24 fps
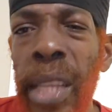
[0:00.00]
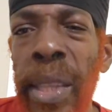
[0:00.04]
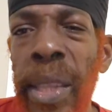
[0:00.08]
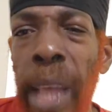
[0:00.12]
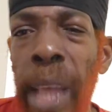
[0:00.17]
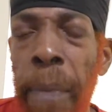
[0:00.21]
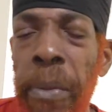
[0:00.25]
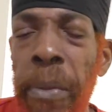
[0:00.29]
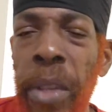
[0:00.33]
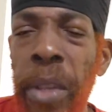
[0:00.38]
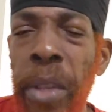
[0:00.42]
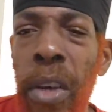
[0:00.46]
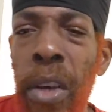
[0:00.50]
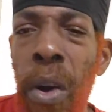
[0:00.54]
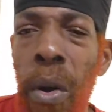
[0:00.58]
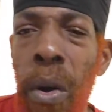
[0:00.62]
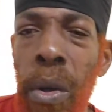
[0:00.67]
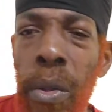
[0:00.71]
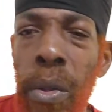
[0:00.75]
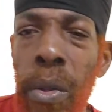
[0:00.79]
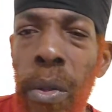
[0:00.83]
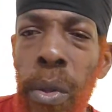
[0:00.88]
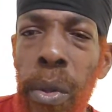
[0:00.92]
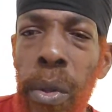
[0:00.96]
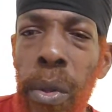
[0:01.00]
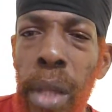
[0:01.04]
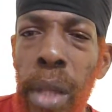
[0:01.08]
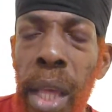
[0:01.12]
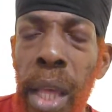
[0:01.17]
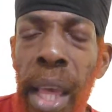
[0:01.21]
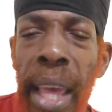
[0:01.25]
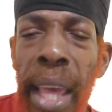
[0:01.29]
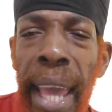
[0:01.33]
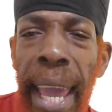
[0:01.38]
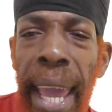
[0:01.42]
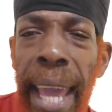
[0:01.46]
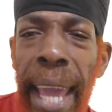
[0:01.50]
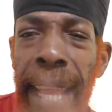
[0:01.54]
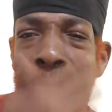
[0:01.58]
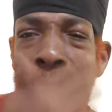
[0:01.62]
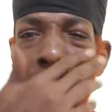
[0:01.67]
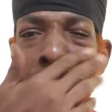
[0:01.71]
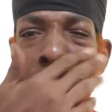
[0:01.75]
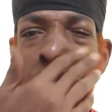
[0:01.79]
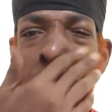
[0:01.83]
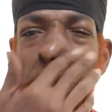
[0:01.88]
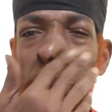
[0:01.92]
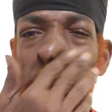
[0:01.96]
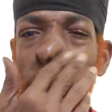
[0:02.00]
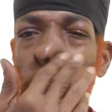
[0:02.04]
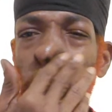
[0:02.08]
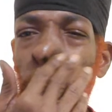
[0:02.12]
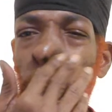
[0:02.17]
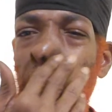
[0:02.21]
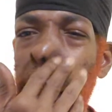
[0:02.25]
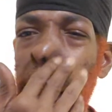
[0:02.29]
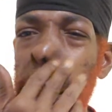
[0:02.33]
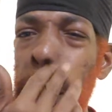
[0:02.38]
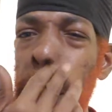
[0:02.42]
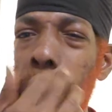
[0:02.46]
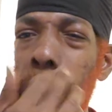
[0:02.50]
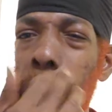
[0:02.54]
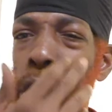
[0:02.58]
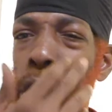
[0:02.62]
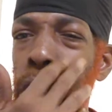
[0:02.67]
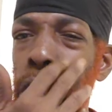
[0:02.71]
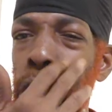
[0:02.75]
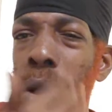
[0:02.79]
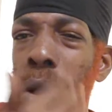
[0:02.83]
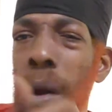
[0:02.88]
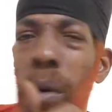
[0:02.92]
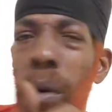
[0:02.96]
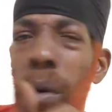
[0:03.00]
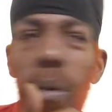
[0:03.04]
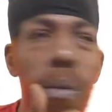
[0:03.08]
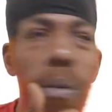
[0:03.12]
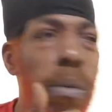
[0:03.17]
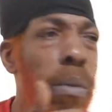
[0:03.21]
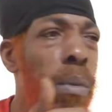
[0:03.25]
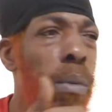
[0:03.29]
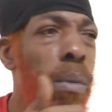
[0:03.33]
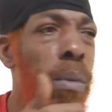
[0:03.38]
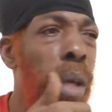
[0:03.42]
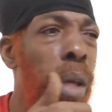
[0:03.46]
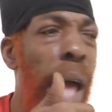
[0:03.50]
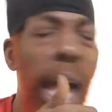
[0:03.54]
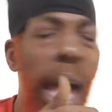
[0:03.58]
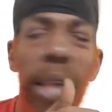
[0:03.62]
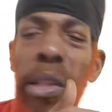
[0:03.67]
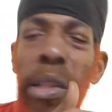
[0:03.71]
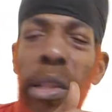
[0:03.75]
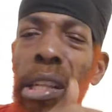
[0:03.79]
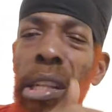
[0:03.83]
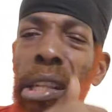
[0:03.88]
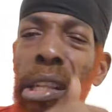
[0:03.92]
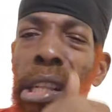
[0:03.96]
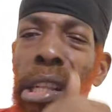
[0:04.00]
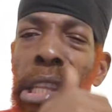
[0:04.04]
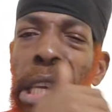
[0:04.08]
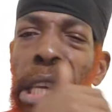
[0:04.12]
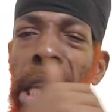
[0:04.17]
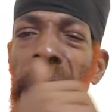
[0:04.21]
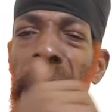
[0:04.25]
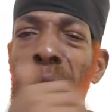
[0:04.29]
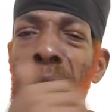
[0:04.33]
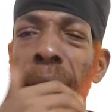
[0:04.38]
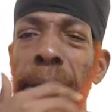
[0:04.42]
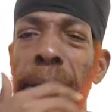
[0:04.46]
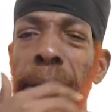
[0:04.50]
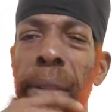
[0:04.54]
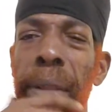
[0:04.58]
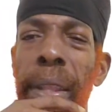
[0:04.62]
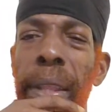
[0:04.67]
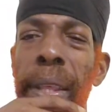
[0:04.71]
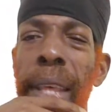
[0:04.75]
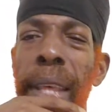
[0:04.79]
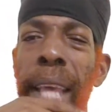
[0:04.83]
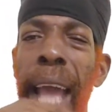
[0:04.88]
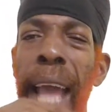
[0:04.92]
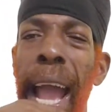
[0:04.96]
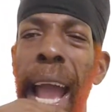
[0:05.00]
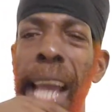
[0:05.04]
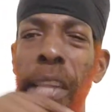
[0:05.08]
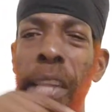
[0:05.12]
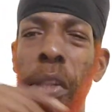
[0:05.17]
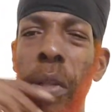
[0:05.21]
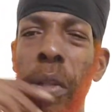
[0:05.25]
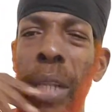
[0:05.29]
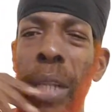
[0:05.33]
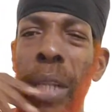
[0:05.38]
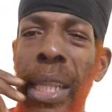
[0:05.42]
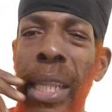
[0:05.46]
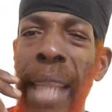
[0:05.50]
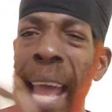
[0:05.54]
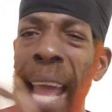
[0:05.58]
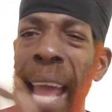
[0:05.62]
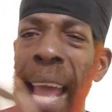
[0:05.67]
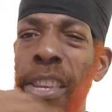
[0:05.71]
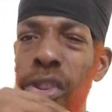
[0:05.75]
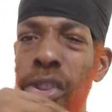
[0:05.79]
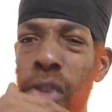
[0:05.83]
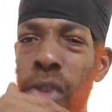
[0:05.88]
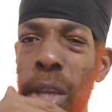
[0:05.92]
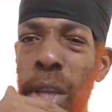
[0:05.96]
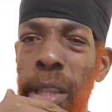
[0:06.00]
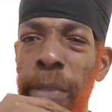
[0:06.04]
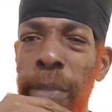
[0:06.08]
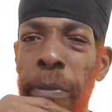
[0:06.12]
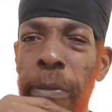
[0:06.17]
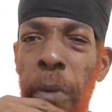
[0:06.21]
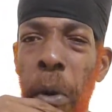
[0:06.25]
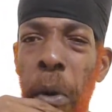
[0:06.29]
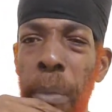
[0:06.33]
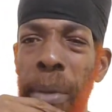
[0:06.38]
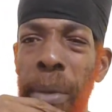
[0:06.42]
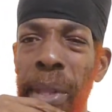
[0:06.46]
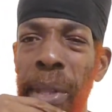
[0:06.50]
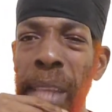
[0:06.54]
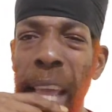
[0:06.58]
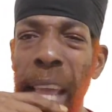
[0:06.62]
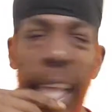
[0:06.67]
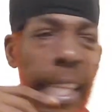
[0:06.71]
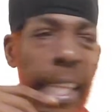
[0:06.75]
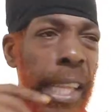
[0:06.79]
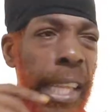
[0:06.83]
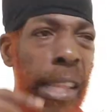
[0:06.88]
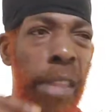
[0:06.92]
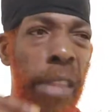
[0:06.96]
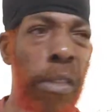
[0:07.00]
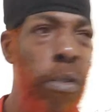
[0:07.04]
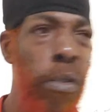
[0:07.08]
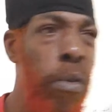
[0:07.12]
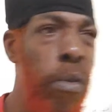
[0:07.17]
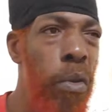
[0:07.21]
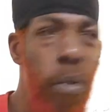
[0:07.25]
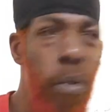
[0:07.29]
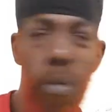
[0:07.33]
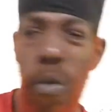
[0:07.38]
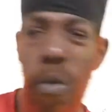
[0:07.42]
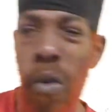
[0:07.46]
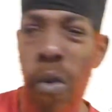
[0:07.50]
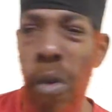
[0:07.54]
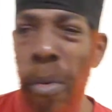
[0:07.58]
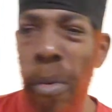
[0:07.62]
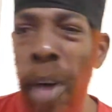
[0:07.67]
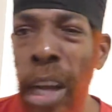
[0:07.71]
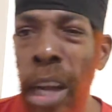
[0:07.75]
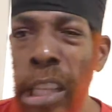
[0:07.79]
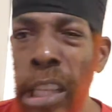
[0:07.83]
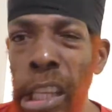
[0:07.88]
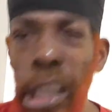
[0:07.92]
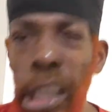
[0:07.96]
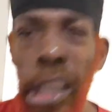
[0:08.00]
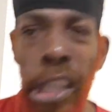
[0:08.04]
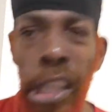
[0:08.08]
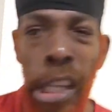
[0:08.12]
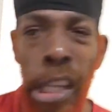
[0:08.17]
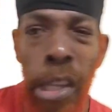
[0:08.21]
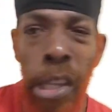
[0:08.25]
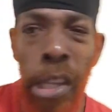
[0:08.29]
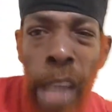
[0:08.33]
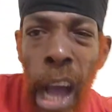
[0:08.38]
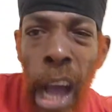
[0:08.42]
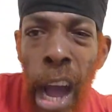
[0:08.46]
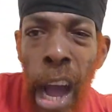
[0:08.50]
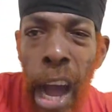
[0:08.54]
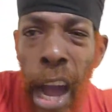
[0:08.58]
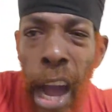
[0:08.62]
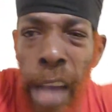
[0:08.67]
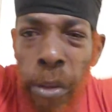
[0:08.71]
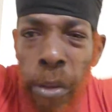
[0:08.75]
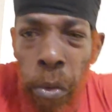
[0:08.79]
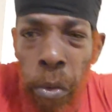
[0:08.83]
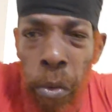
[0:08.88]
Decepticons. And I used to watch this show as a little kid. I used to like Transformers and it, robot in disguise,